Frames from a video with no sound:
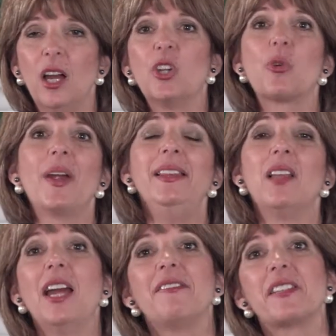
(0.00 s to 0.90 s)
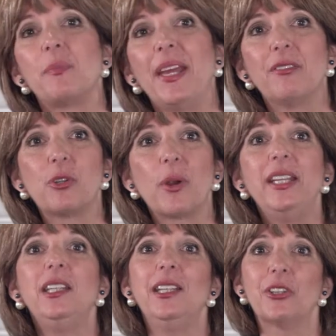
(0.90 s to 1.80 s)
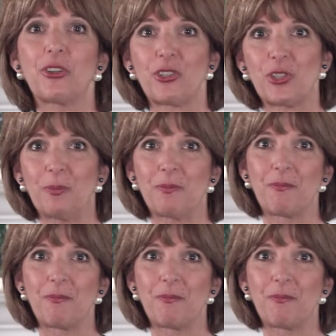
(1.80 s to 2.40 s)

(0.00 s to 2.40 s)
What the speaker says: A great life is made of great years.